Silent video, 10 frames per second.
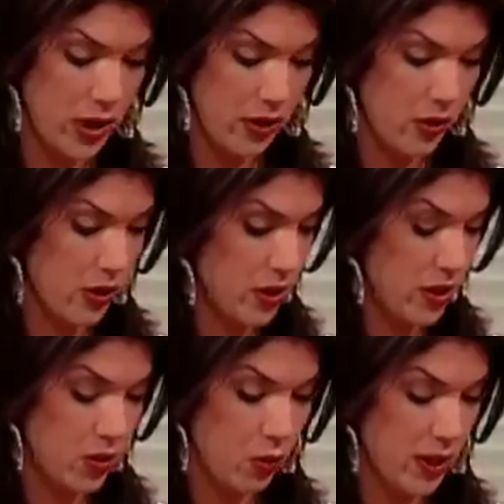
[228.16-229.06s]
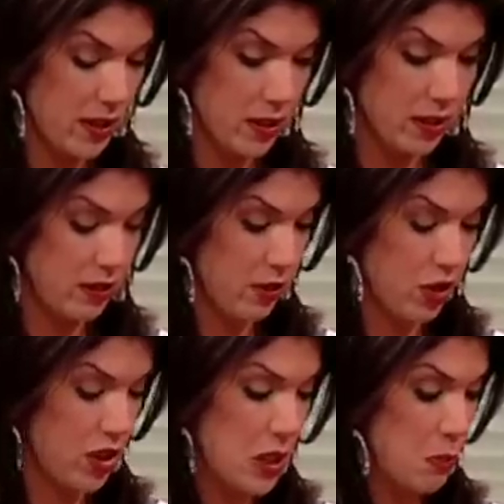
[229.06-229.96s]
trading cards, it's great that
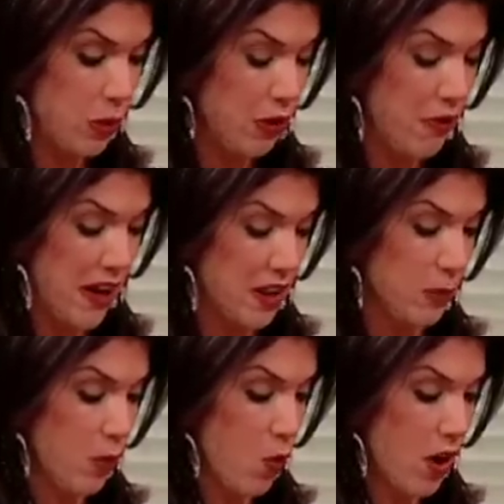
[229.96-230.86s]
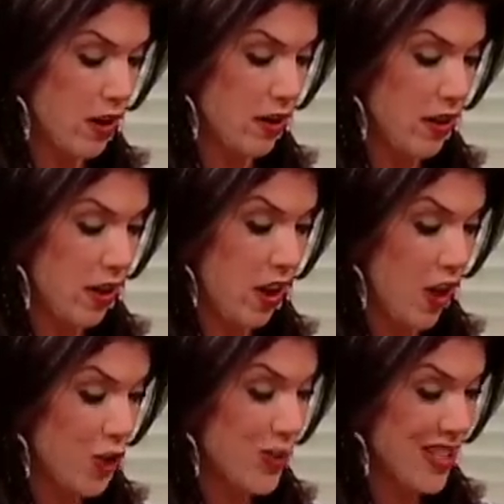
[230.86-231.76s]
just this bully fact number one
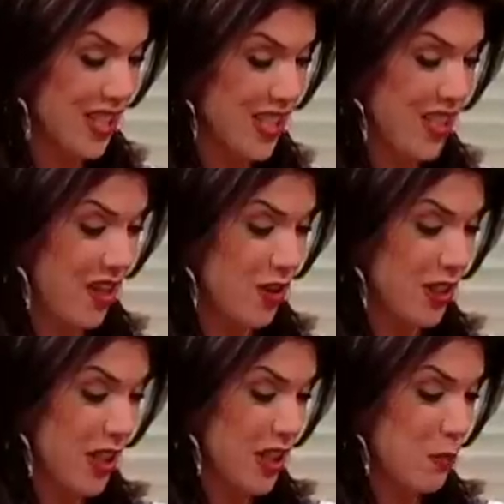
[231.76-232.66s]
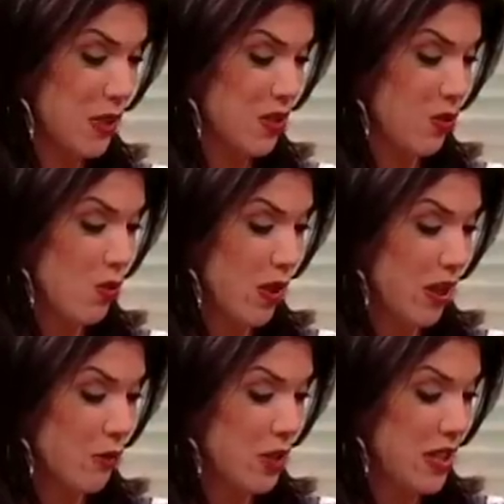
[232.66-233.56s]
160,000 kids miss school
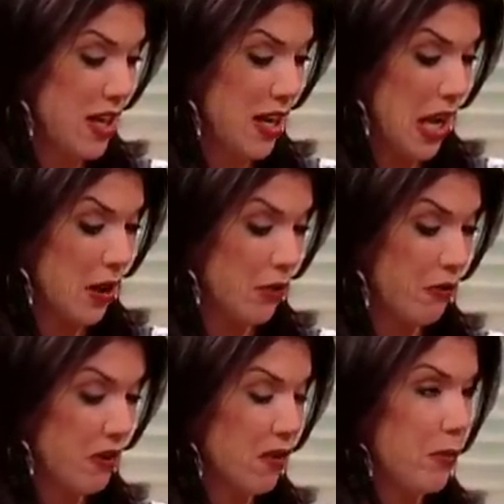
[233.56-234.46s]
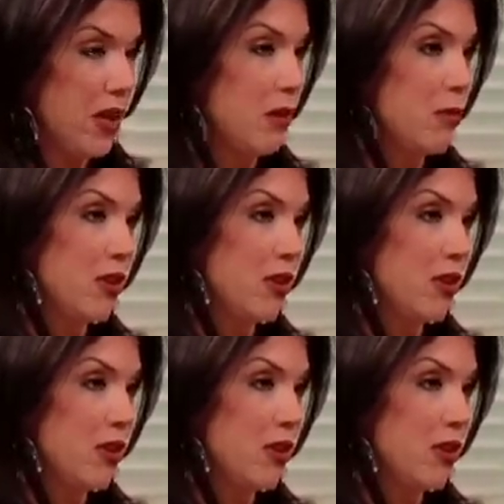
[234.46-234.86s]
every day out of fear of being